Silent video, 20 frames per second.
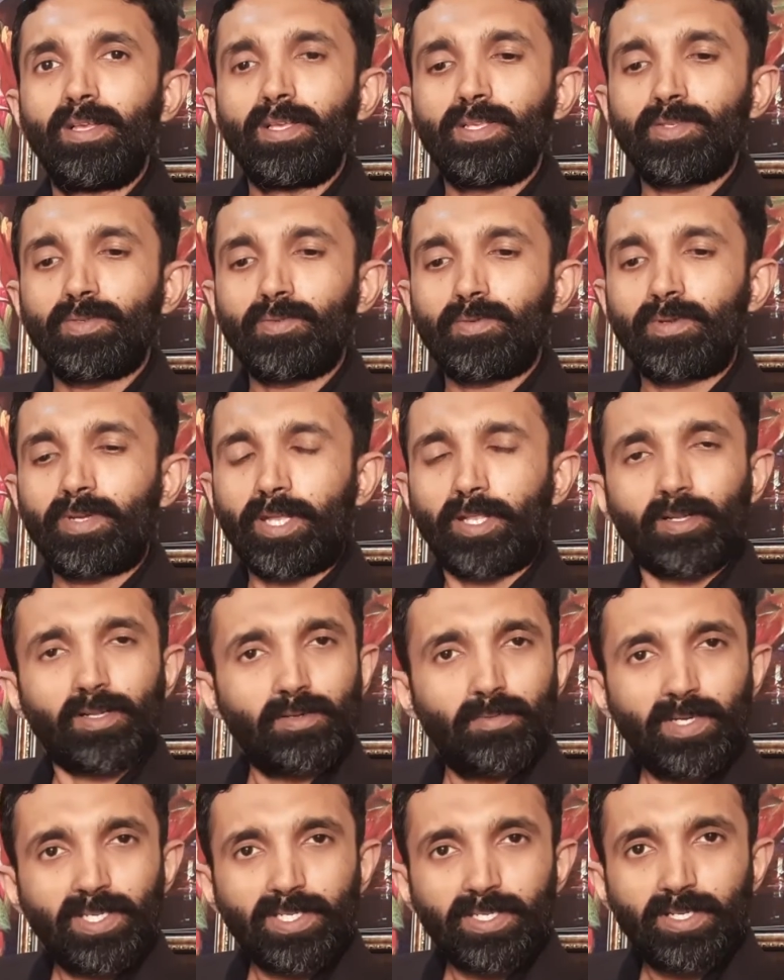So
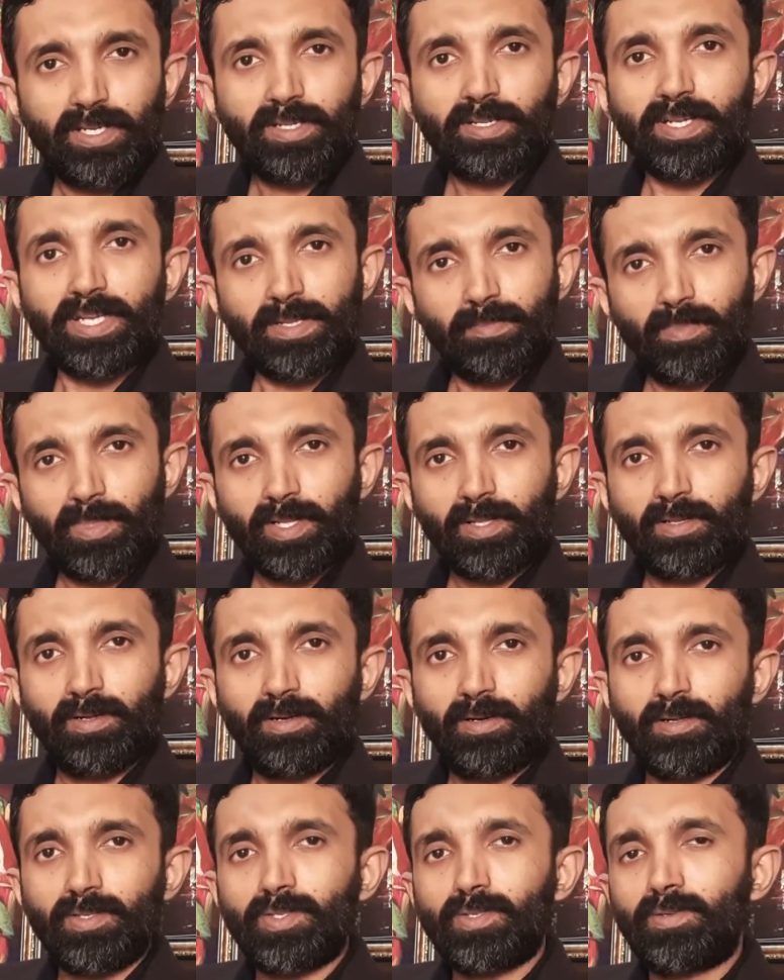gynecomastia treatment
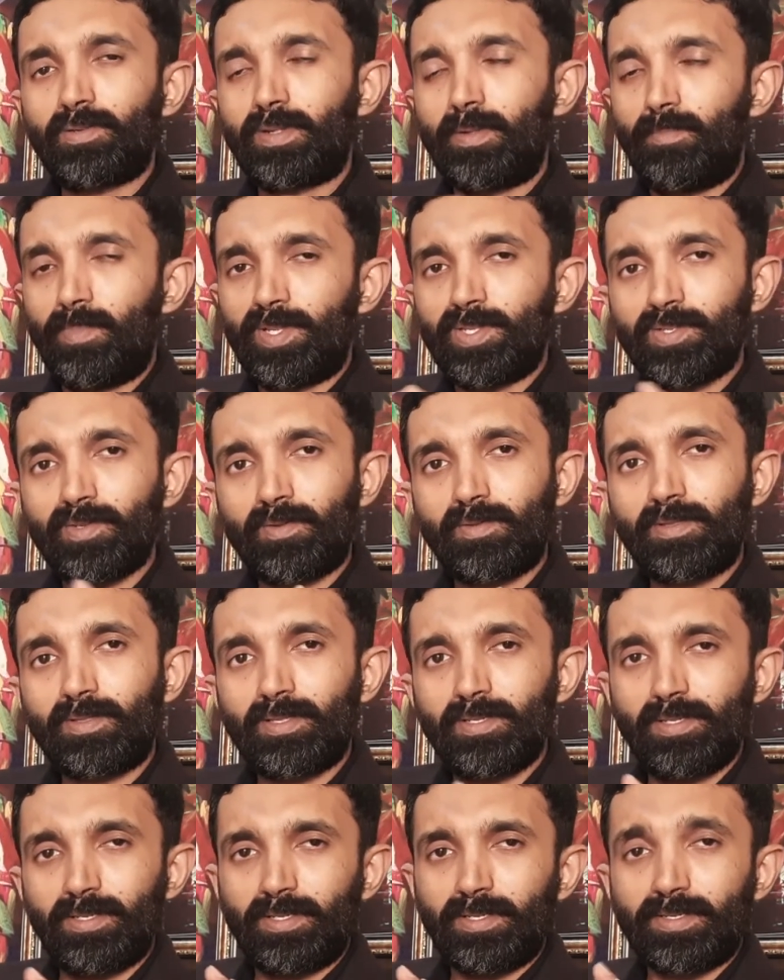also depends on
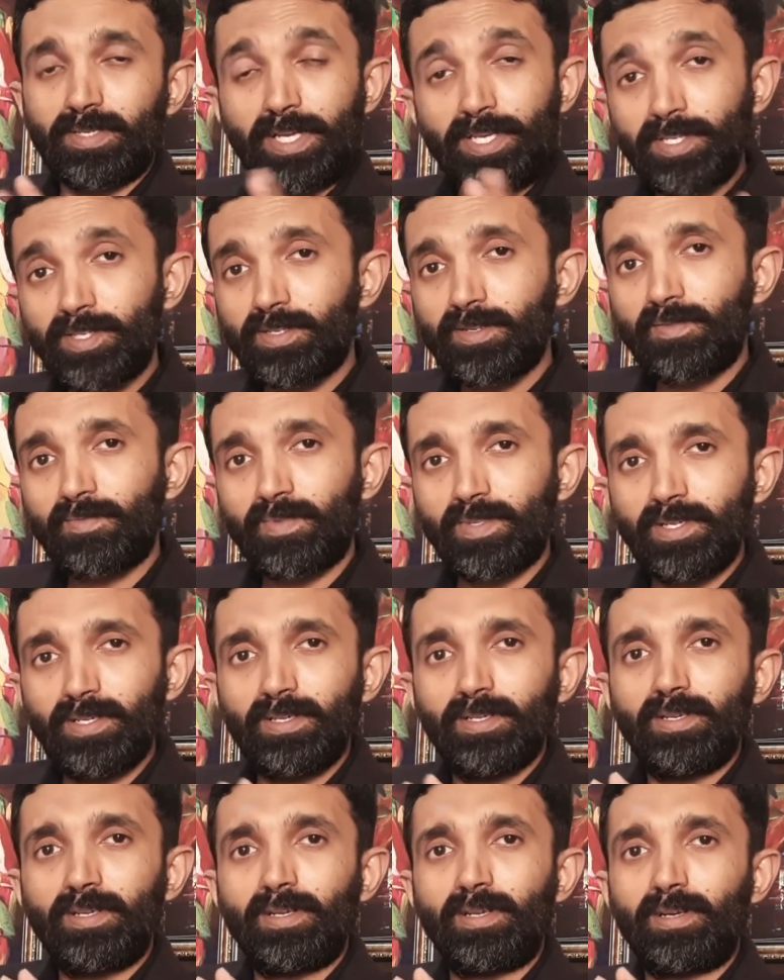the size of
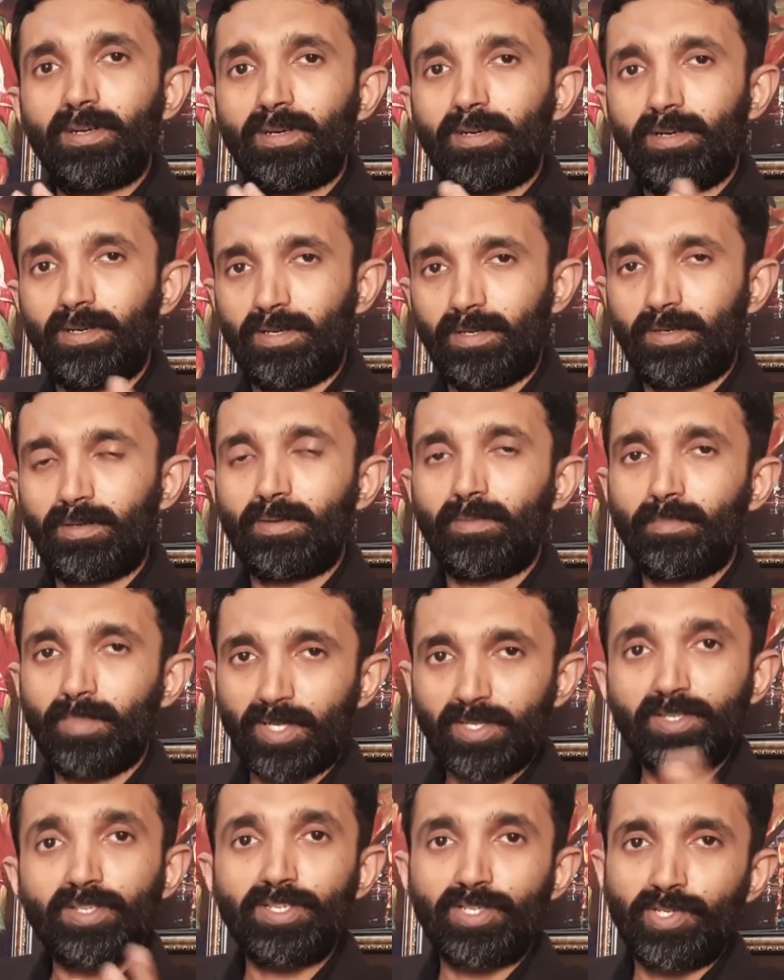the
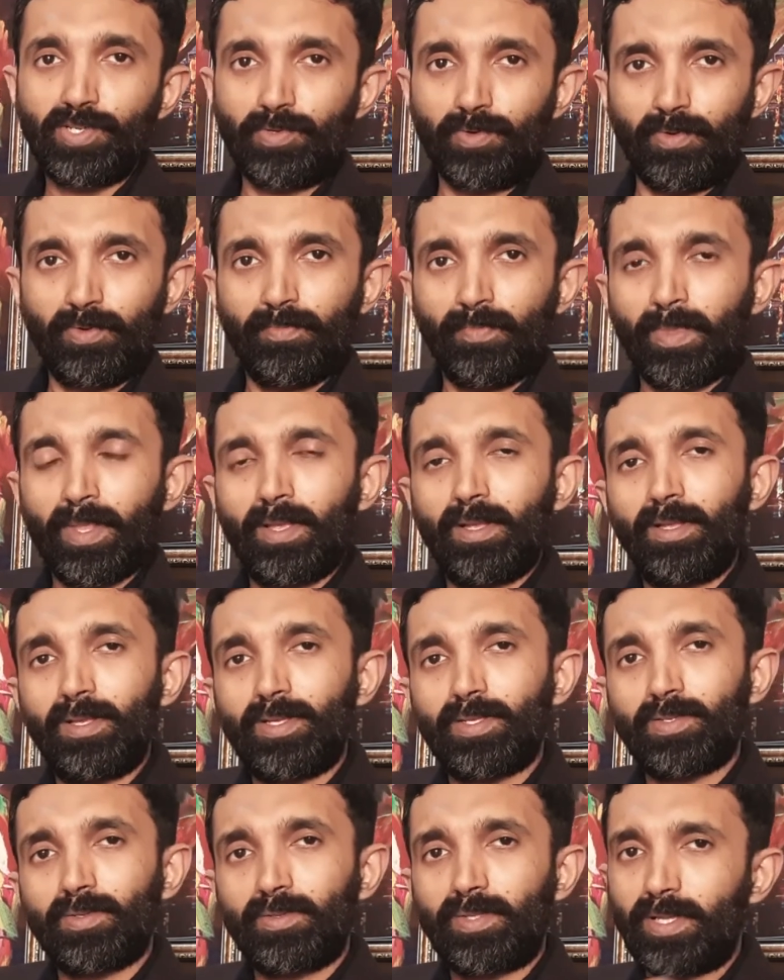breast tissue.
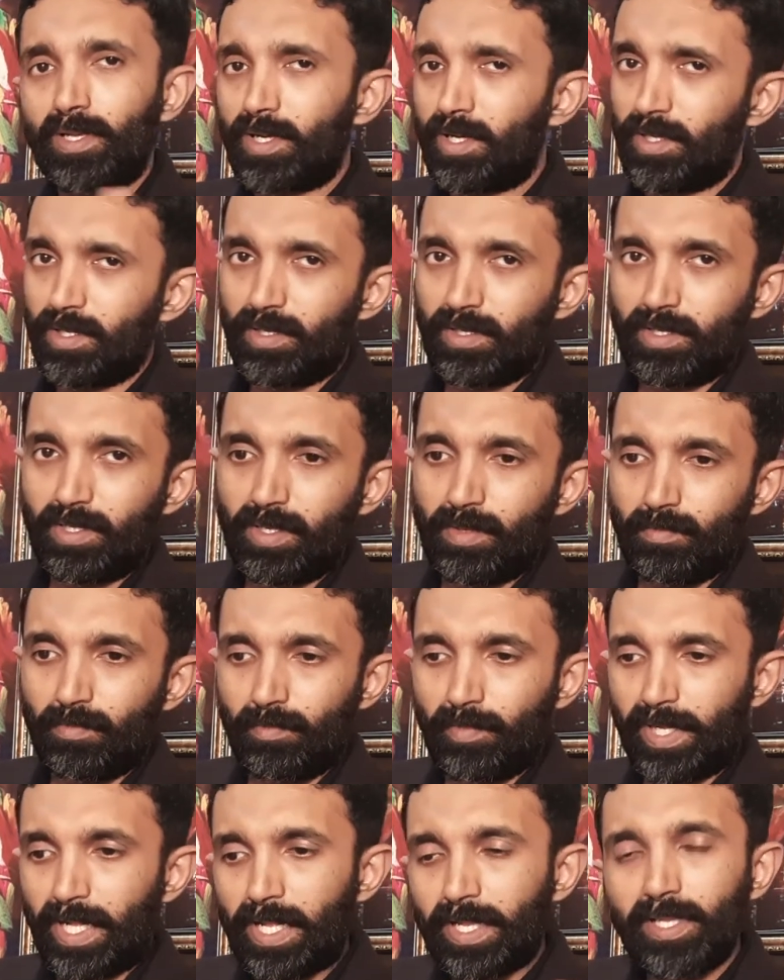So there are, in
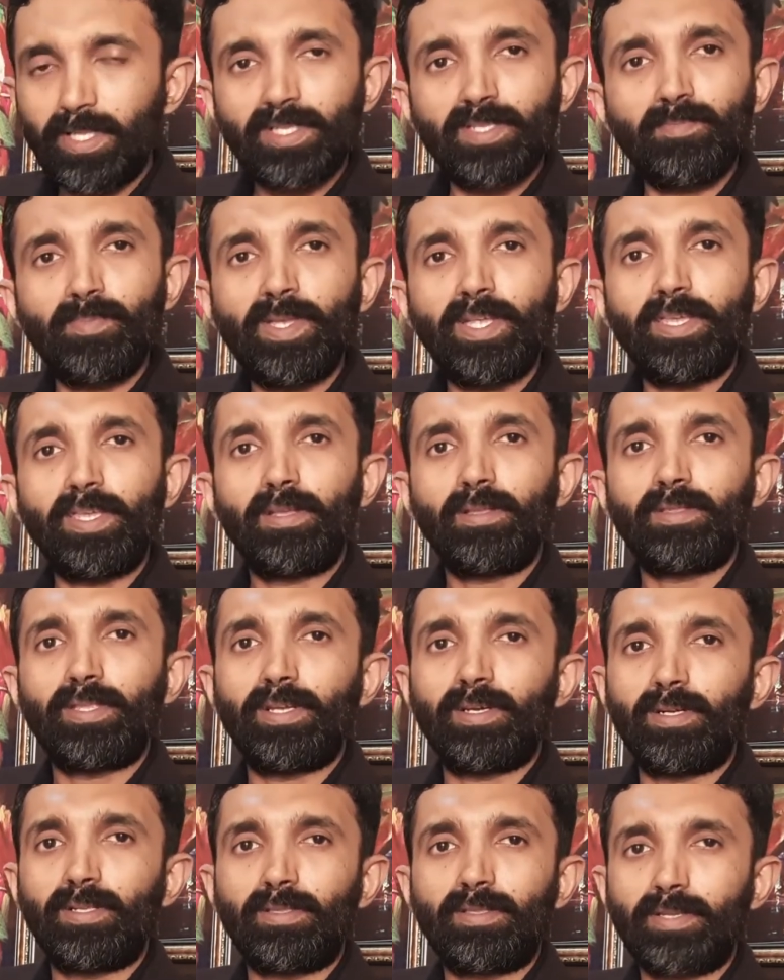medically speaking,
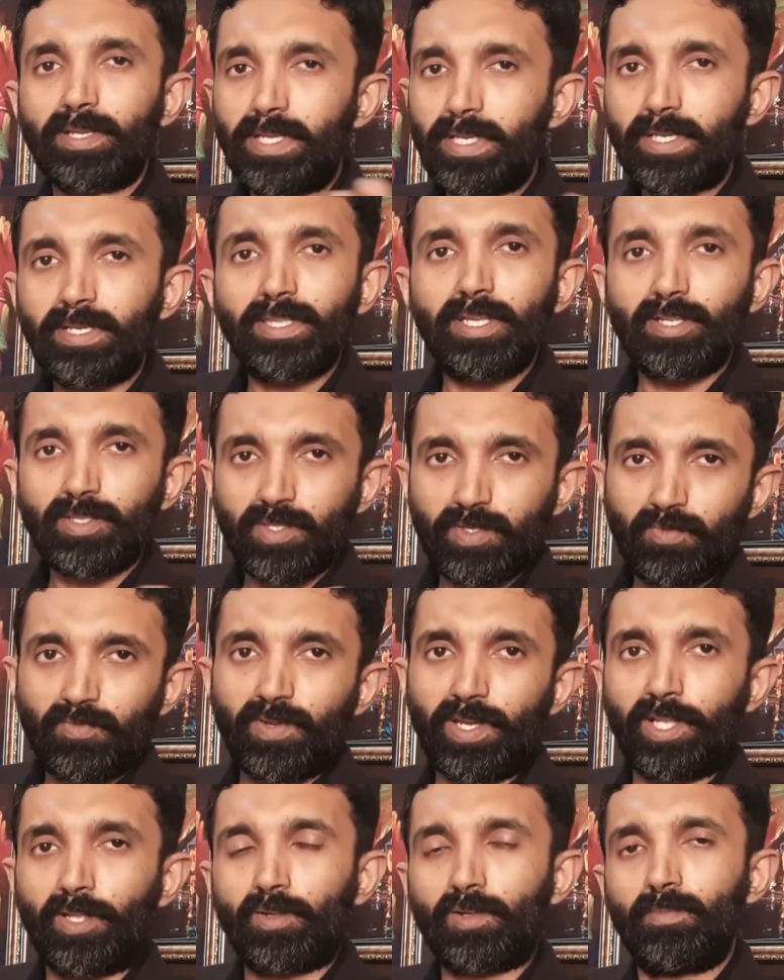there are three grades of
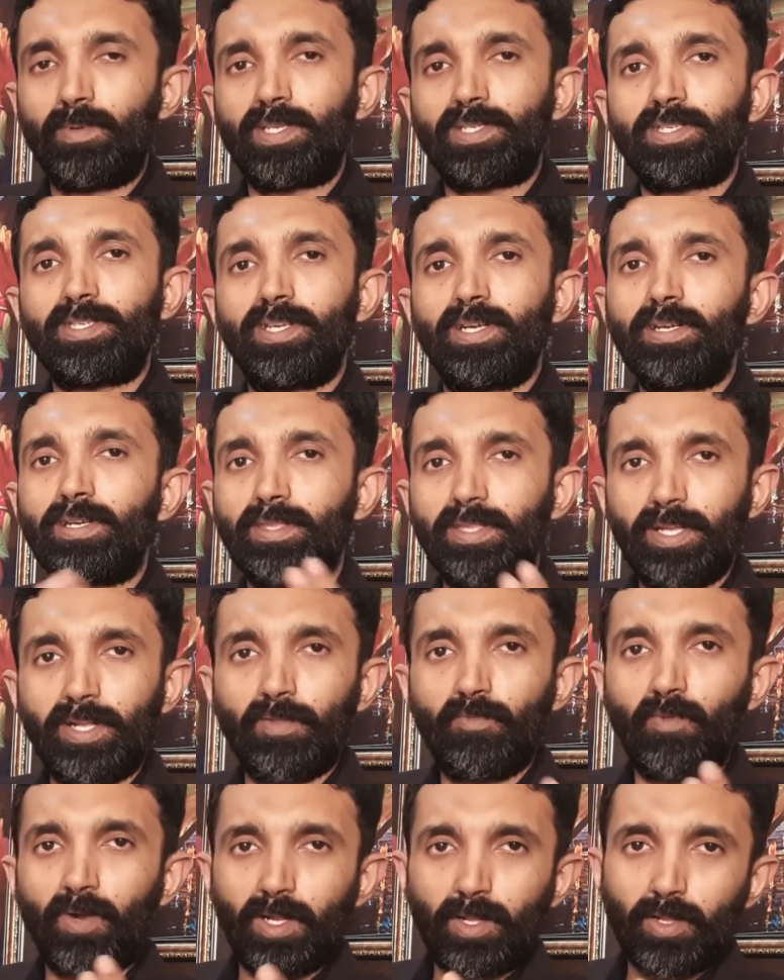gynecomastia: grade
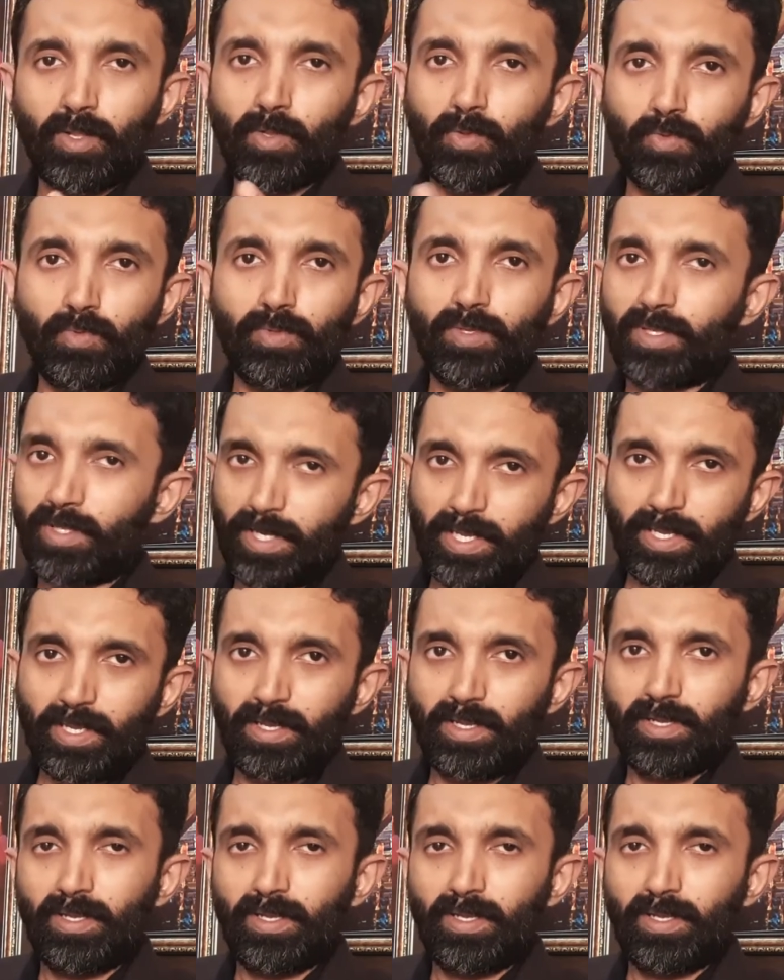1, 2, 3.